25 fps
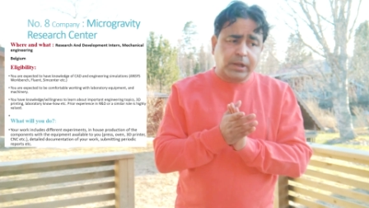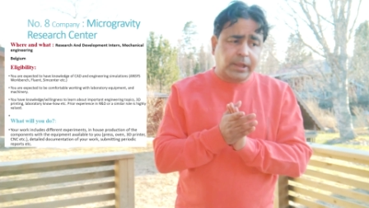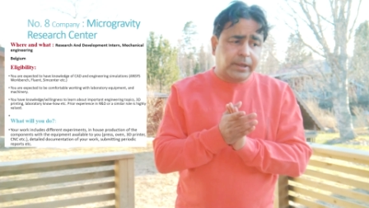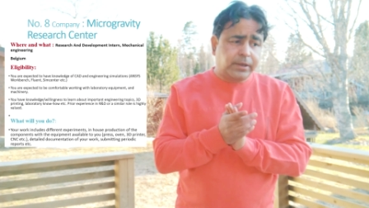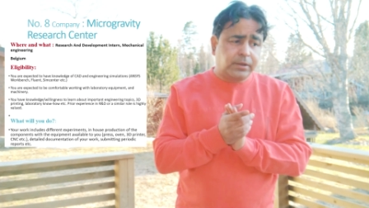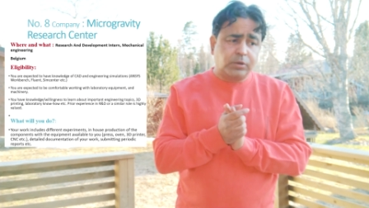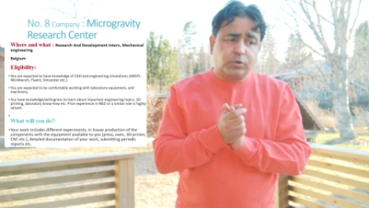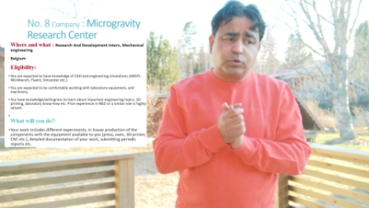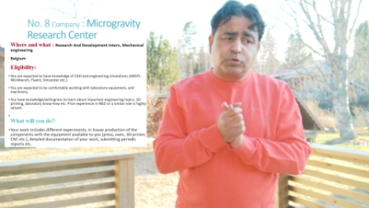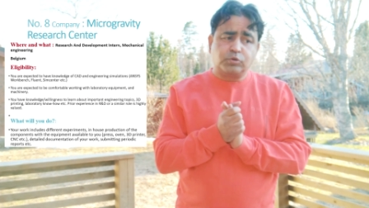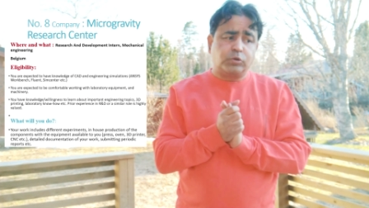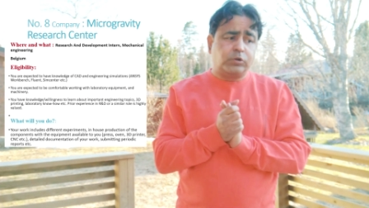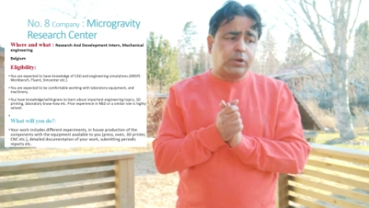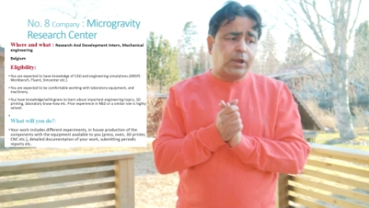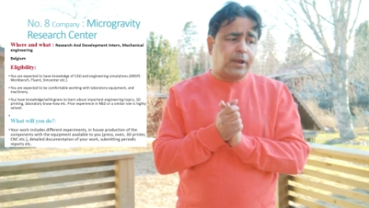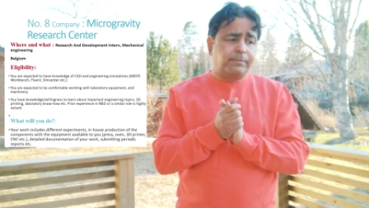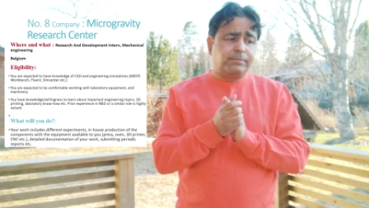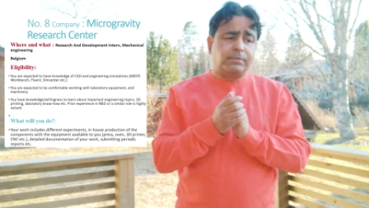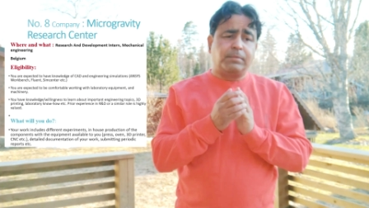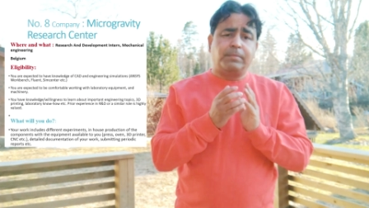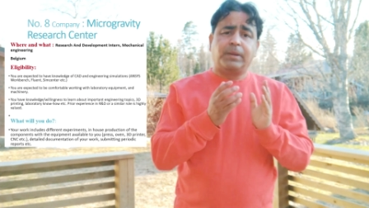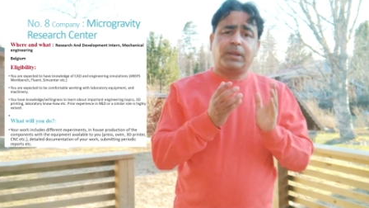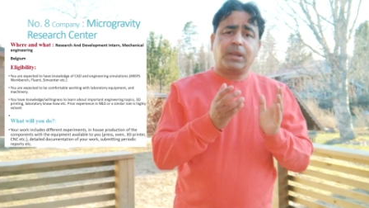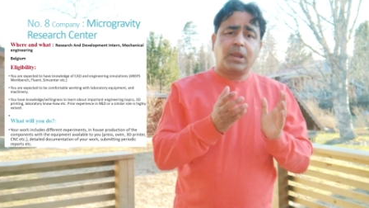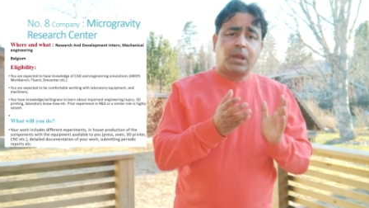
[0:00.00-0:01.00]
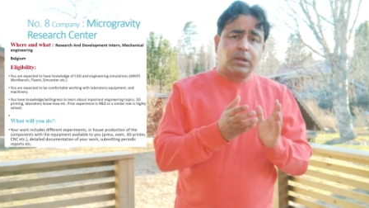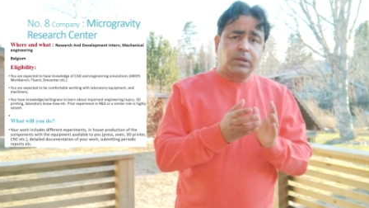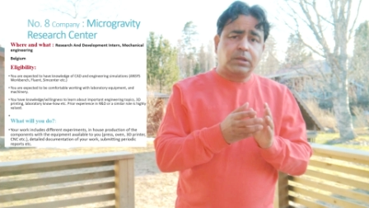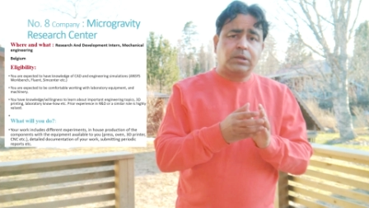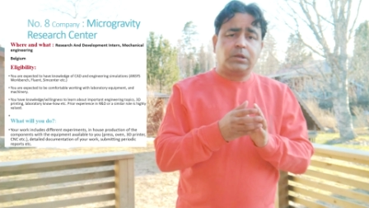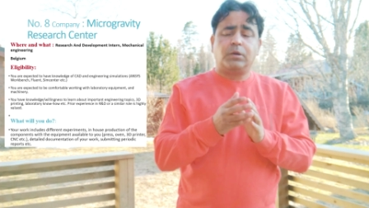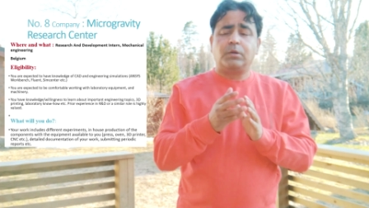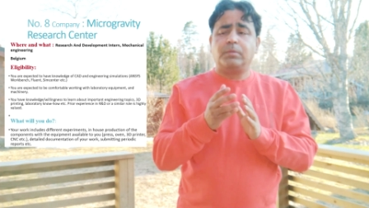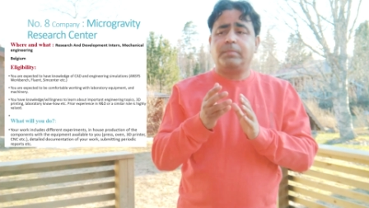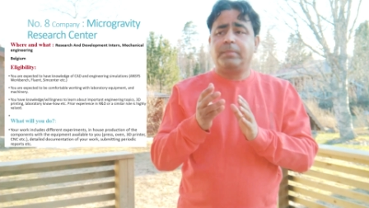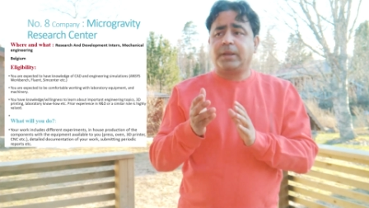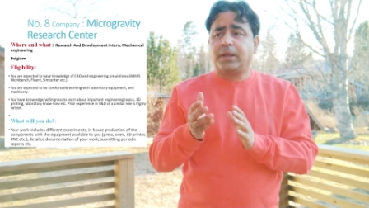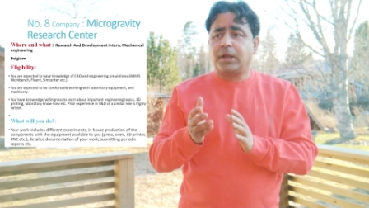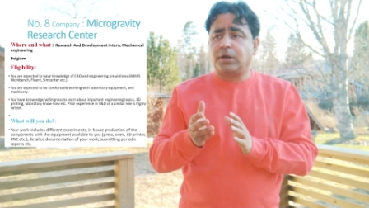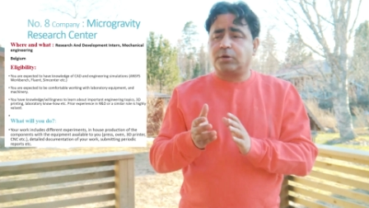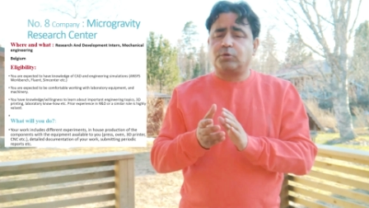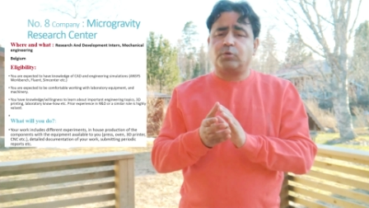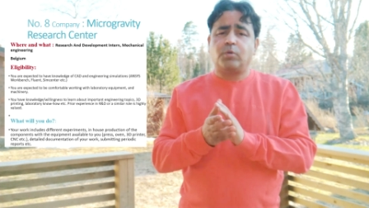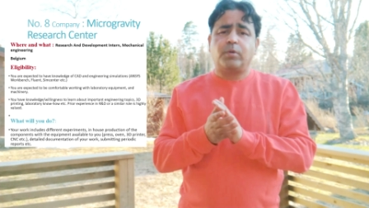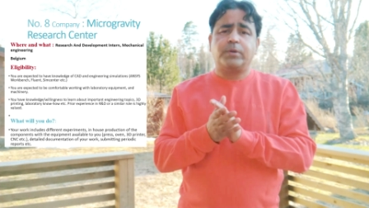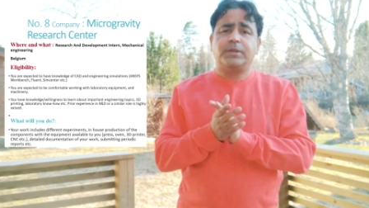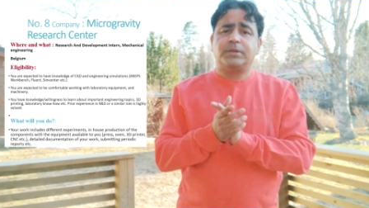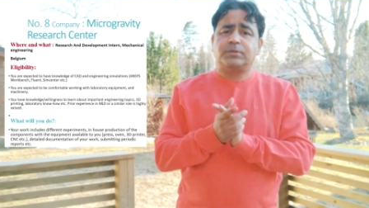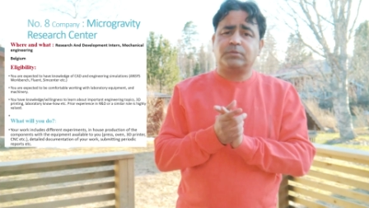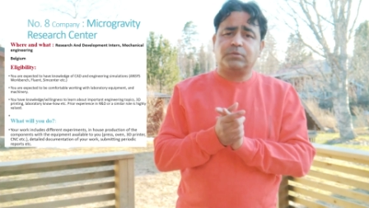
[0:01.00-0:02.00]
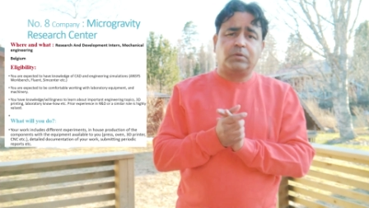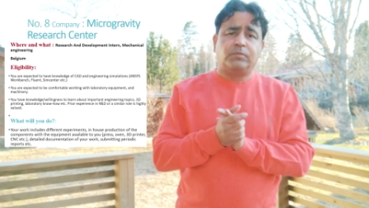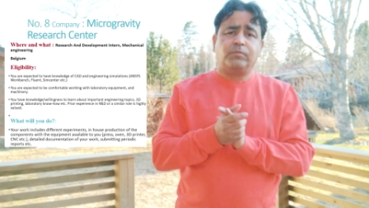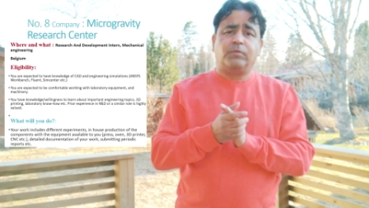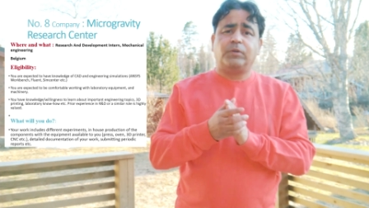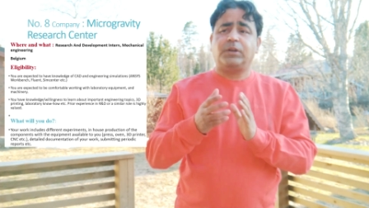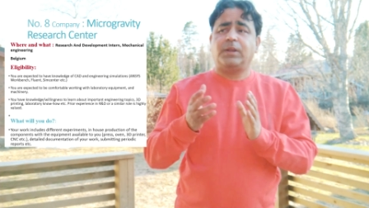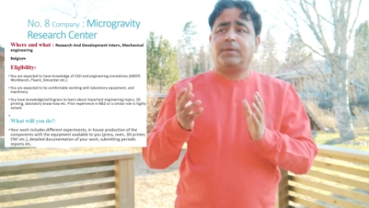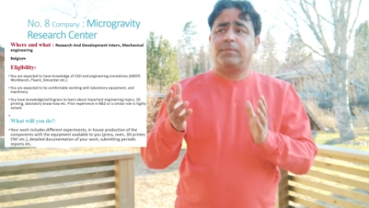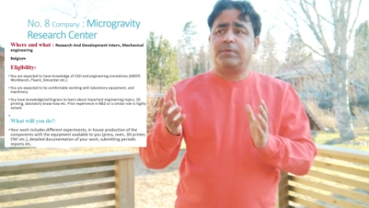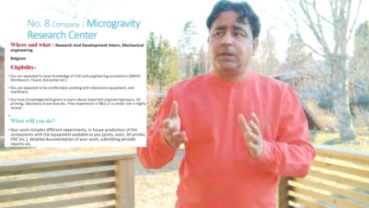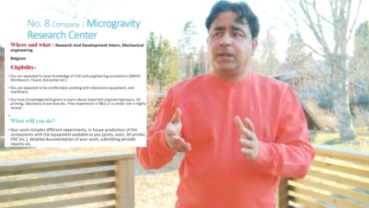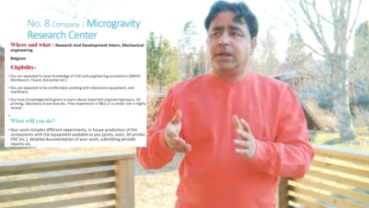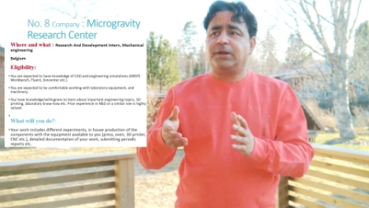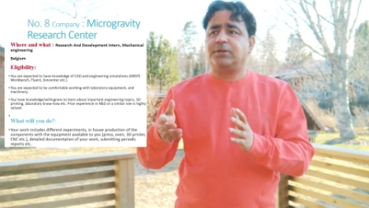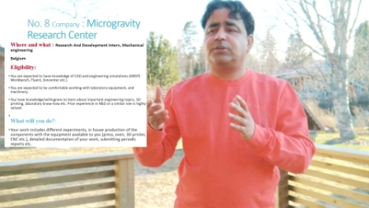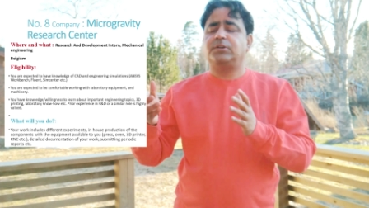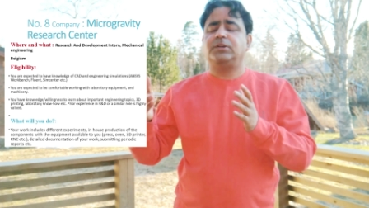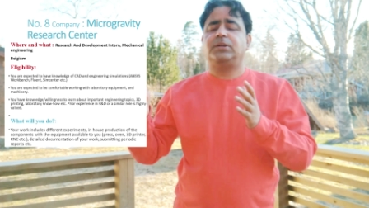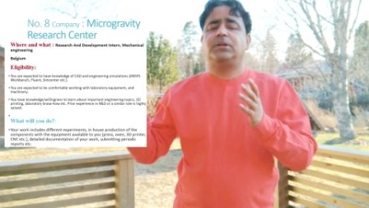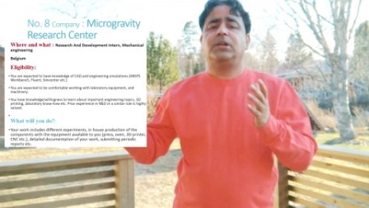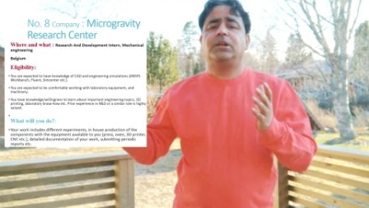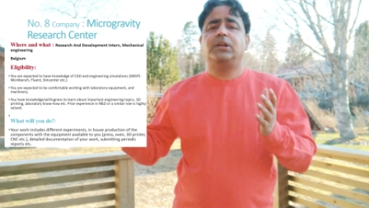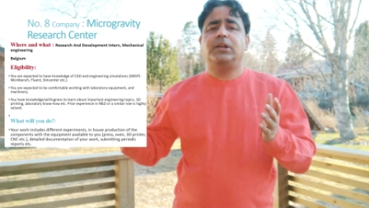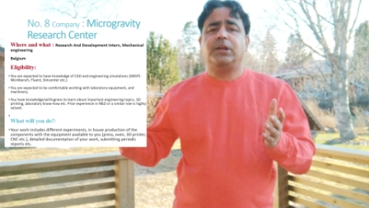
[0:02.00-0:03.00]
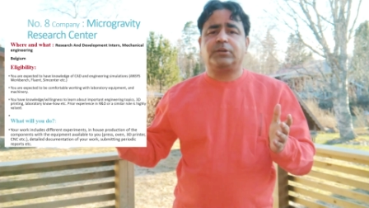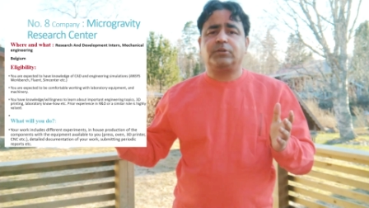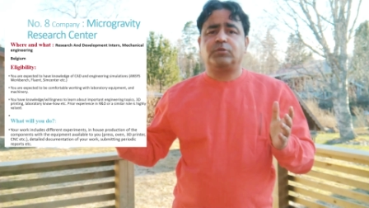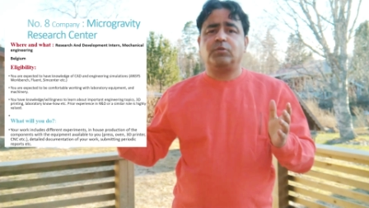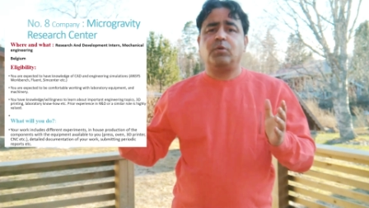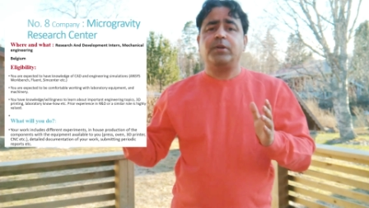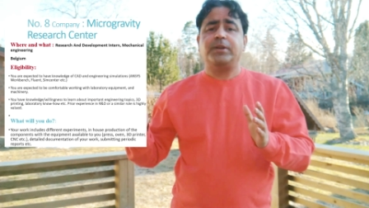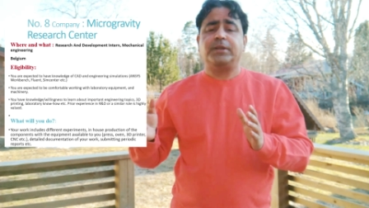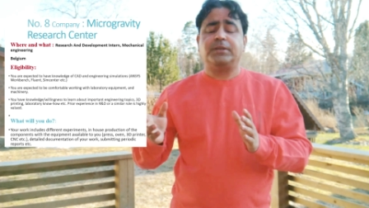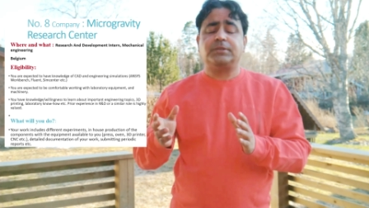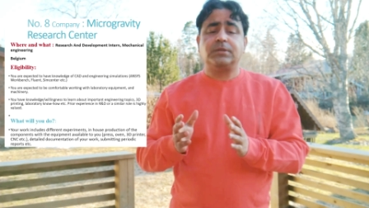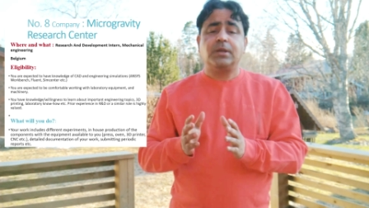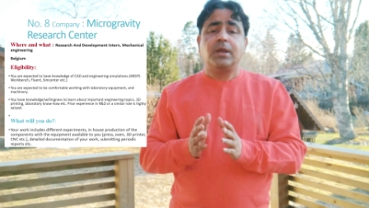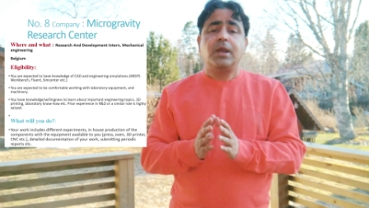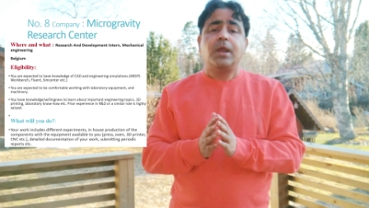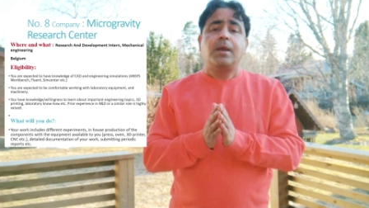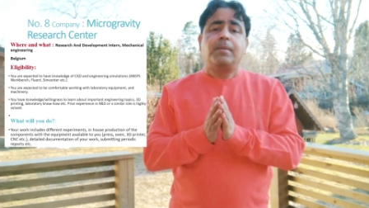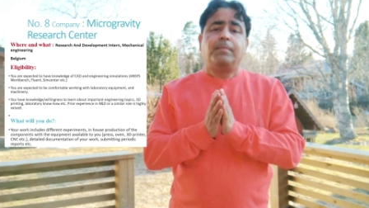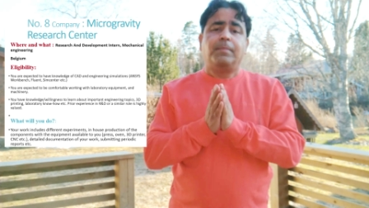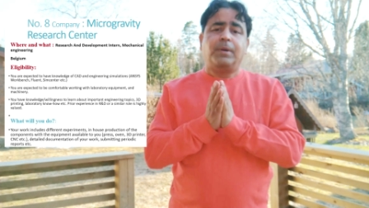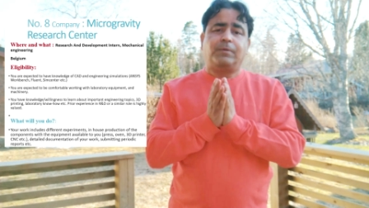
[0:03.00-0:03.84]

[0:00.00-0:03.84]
like you should have the mechanical or mechatronics or whatever, electrical, electronics,